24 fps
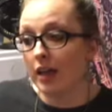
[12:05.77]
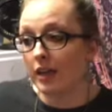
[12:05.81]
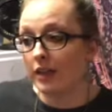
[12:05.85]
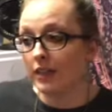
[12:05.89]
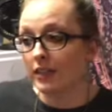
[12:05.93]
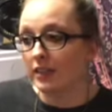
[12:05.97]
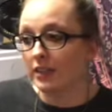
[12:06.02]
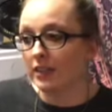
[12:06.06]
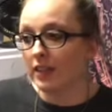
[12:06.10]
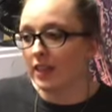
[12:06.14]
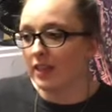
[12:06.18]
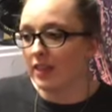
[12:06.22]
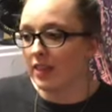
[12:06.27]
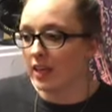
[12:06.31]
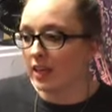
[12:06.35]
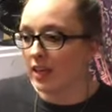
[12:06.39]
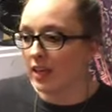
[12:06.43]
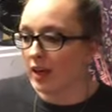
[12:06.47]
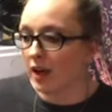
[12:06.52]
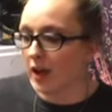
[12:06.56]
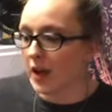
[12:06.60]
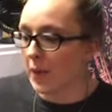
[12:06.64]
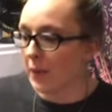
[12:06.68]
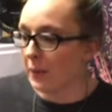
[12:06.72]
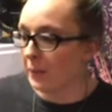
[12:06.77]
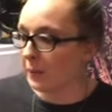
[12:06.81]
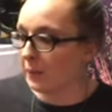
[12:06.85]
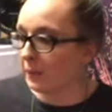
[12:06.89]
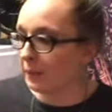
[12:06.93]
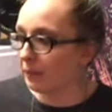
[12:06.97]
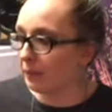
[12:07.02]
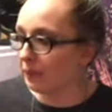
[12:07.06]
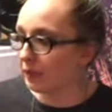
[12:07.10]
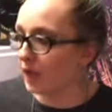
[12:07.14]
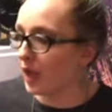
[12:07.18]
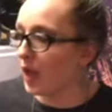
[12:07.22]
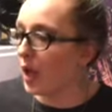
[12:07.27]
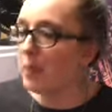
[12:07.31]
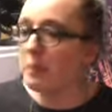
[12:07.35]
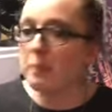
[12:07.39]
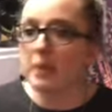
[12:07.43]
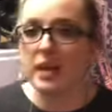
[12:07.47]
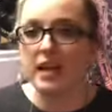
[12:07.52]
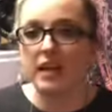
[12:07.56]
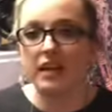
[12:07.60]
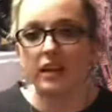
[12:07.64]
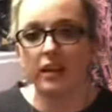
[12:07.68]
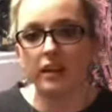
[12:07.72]
It's, I think, a
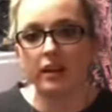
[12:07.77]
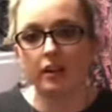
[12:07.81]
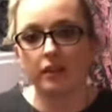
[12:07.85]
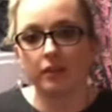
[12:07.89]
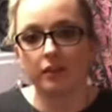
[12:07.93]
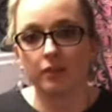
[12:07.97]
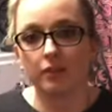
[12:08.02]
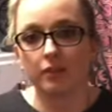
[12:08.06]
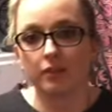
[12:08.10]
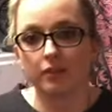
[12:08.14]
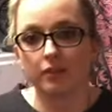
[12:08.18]
pagan